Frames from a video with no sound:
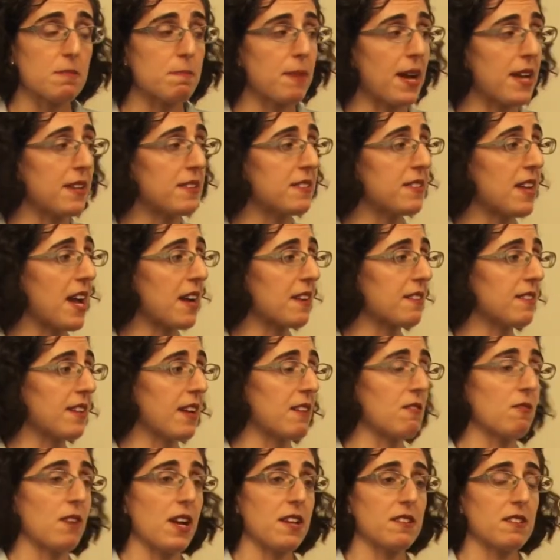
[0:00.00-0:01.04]
by sex
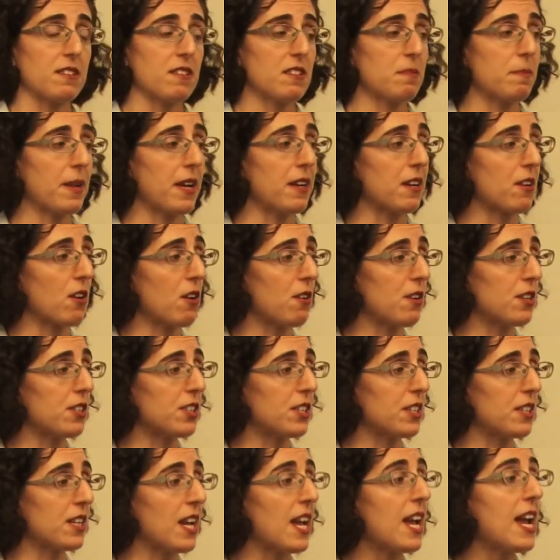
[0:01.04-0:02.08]
and race and Hispanic
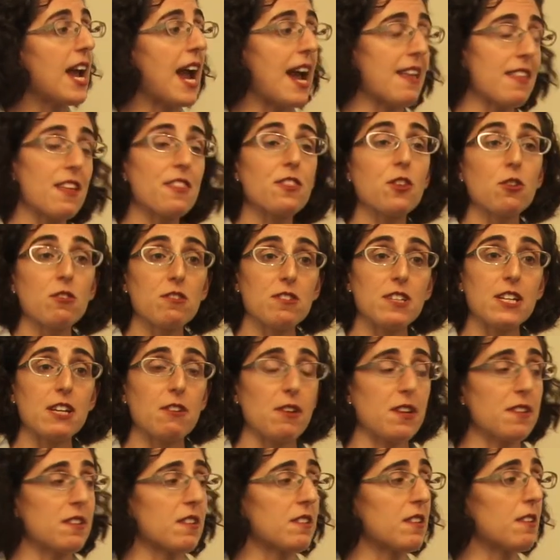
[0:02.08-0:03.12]
origin, and that those
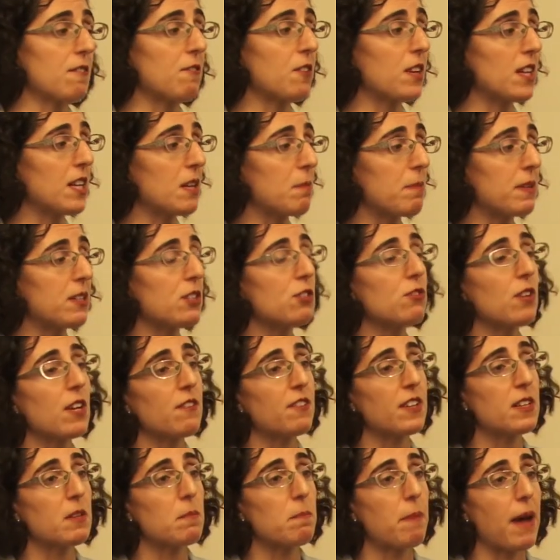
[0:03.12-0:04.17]
decreases have really been
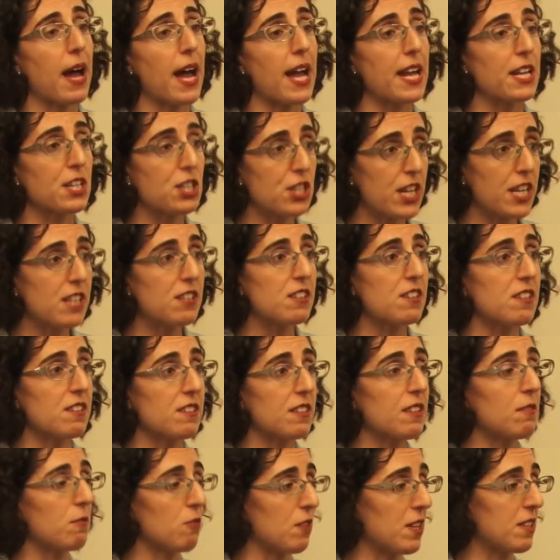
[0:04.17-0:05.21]
driven by
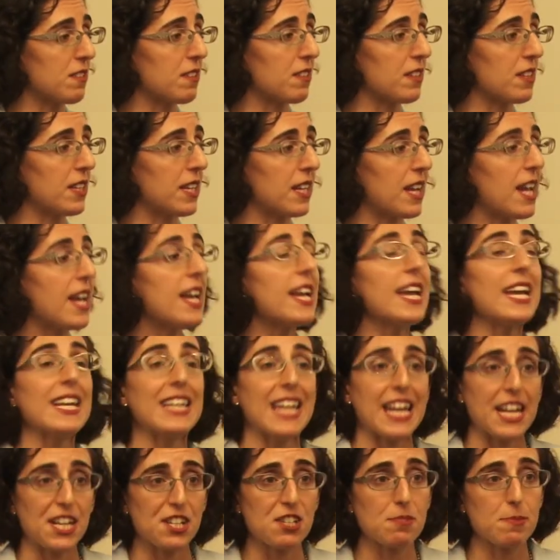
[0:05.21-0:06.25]
changes recently in
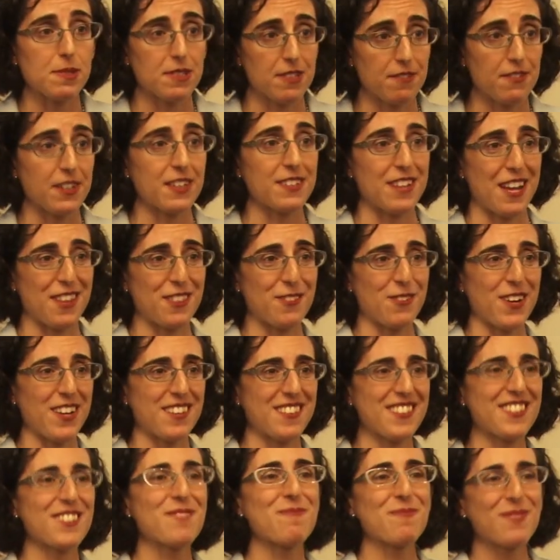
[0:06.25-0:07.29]
age-specific death
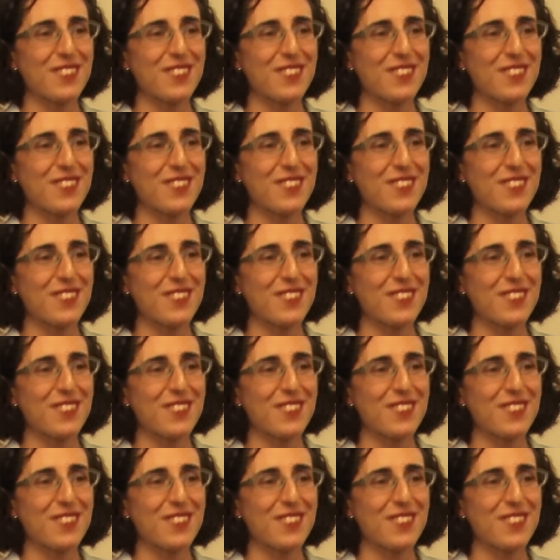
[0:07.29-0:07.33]
rates.